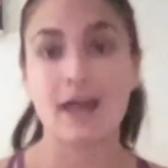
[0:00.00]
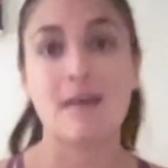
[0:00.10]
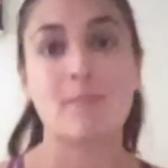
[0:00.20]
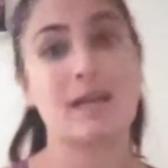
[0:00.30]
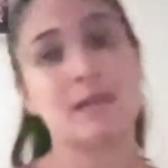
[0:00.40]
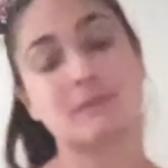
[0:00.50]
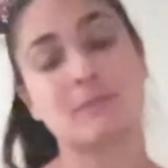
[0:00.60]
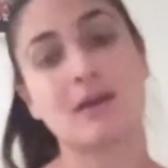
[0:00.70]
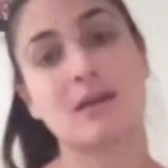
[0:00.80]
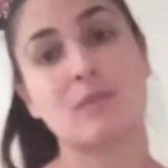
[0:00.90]
My name is
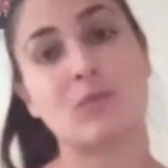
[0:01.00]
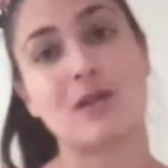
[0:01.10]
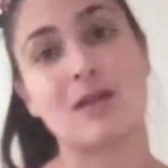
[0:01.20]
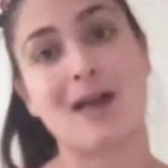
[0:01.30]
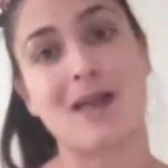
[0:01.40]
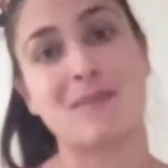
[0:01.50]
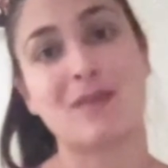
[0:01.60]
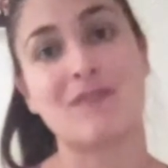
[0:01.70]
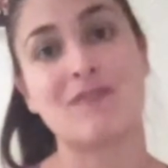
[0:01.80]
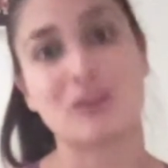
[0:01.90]
Monica Boyle. I am
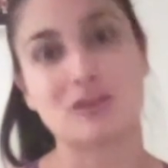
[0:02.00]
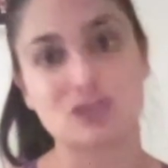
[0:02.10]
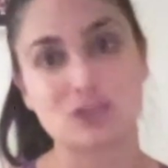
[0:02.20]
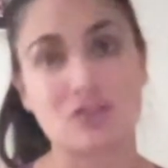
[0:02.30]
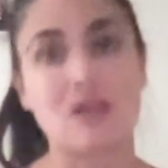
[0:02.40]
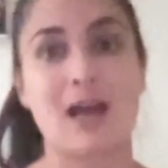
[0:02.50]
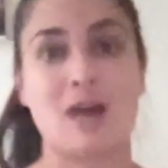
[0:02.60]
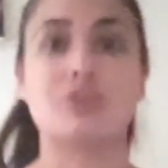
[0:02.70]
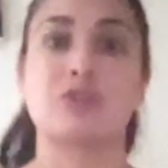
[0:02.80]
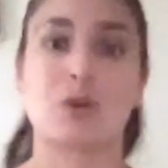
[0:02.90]
a functional
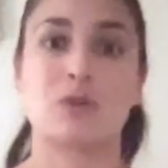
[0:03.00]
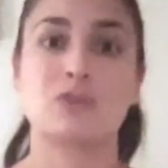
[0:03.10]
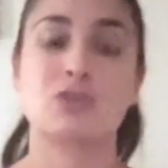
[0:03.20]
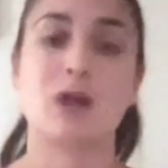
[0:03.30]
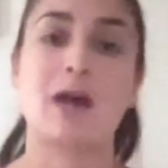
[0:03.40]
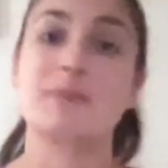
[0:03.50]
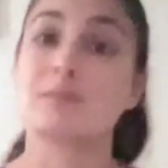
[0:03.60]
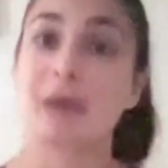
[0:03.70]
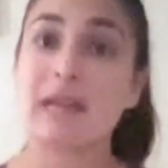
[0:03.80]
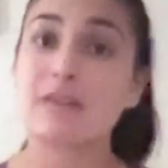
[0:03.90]
health coach who helps
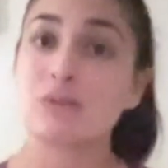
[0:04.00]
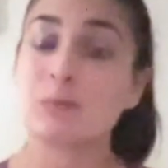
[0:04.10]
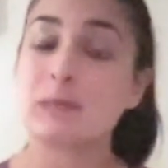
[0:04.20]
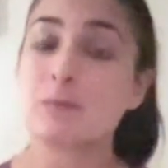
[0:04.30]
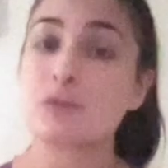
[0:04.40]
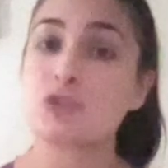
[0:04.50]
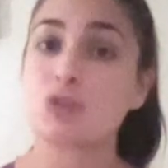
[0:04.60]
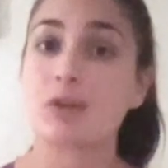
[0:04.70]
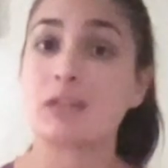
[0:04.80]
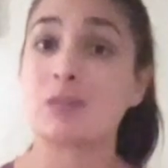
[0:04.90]
mindful people
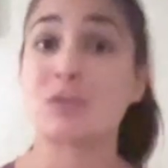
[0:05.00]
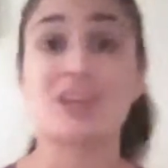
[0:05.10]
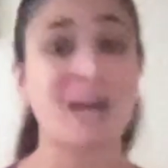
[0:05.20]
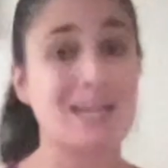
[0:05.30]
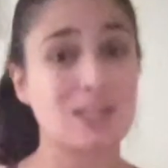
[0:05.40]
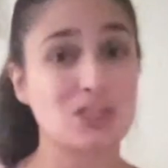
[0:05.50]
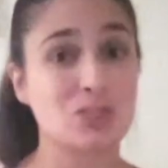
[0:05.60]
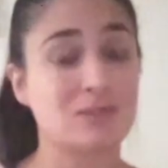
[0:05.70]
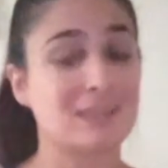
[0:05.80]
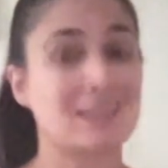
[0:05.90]
struggling with gut
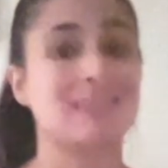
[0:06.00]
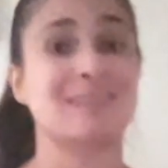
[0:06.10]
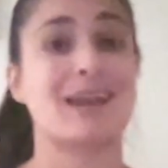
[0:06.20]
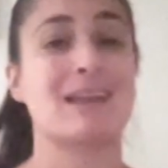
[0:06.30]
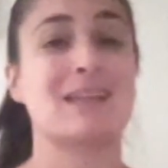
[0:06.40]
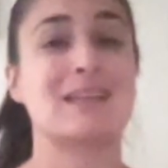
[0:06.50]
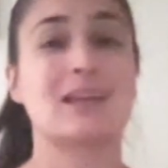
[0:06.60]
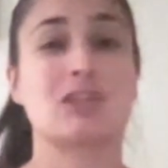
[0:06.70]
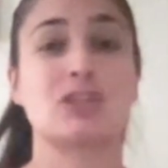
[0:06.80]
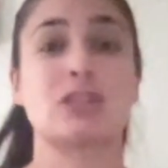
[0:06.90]
issues and anxiety
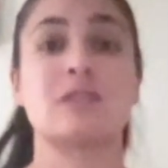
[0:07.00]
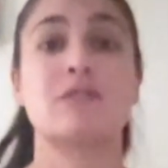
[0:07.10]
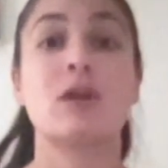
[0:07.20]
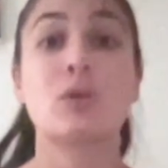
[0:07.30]
achieve